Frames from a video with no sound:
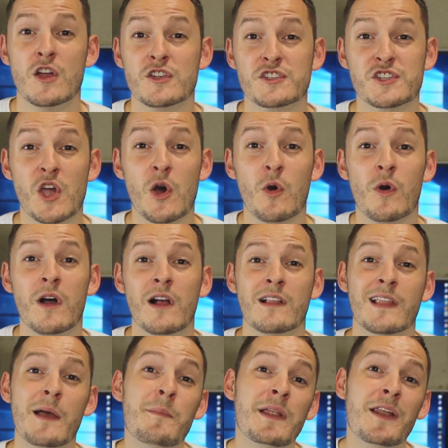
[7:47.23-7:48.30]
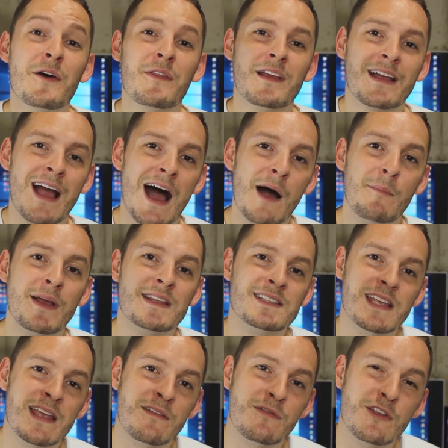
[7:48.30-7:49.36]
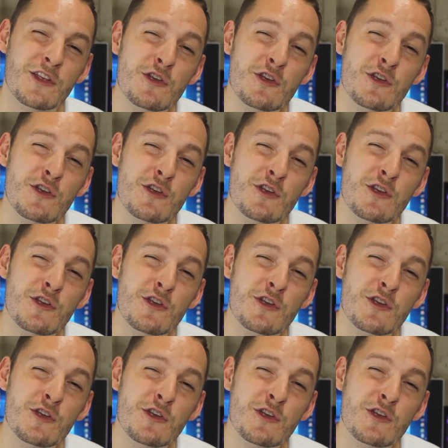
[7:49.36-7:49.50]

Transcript: So let me know in the comments if